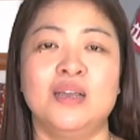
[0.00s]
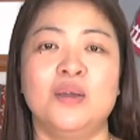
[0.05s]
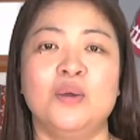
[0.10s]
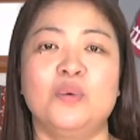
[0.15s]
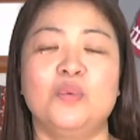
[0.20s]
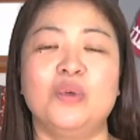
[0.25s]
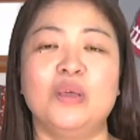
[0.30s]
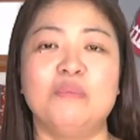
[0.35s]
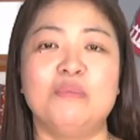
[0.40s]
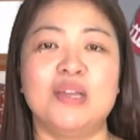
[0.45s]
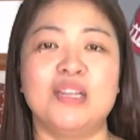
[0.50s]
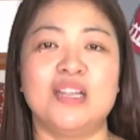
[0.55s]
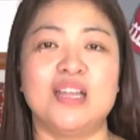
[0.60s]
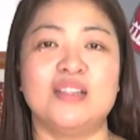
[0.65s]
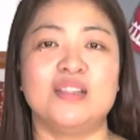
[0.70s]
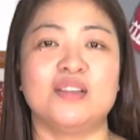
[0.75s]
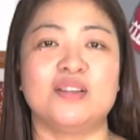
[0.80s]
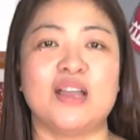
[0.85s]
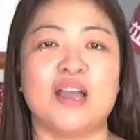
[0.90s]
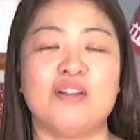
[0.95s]
women
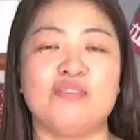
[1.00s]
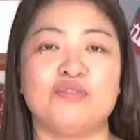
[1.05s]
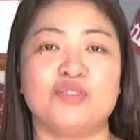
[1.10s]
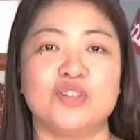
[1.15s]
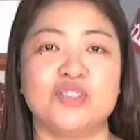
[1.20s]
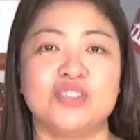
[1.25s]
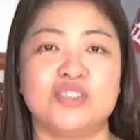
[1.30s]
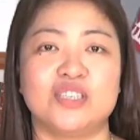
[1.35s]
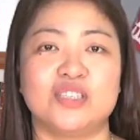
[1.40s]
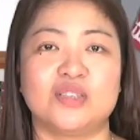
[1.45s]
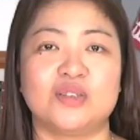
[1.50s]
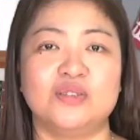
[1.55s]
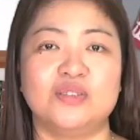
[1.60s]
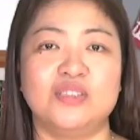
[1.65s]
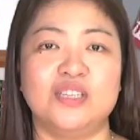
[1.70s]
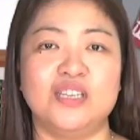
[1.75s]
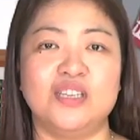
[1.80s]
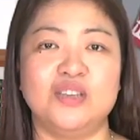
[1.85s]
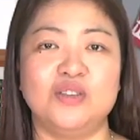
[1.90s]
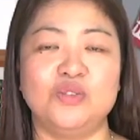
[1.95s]
and their efforts that
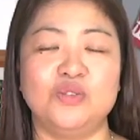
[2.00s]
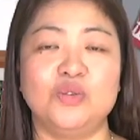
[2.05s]
continue